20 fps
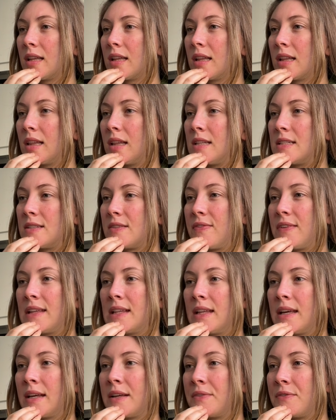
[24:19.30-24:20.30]
this
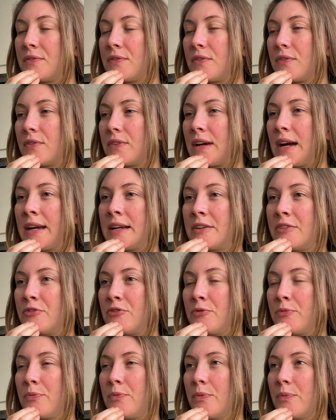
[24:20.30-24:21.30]
feeling of kind of,
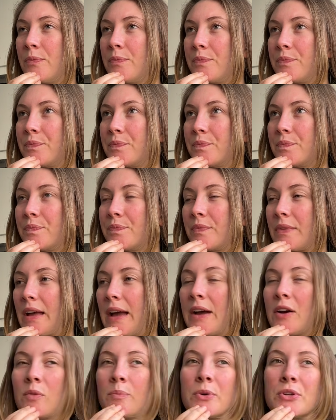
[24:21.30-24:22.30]

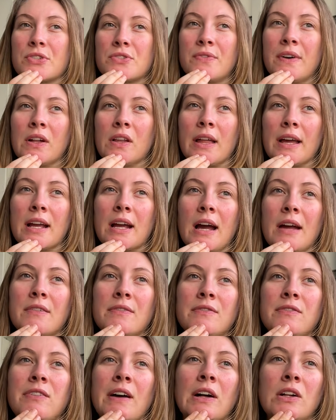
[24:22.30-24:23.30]
I almost felt like I
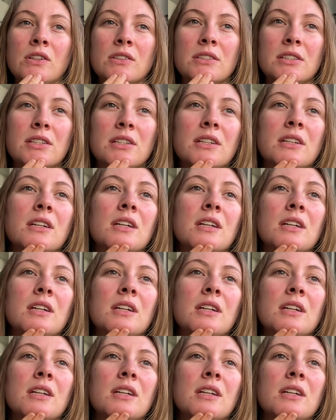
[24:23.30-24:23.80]
felt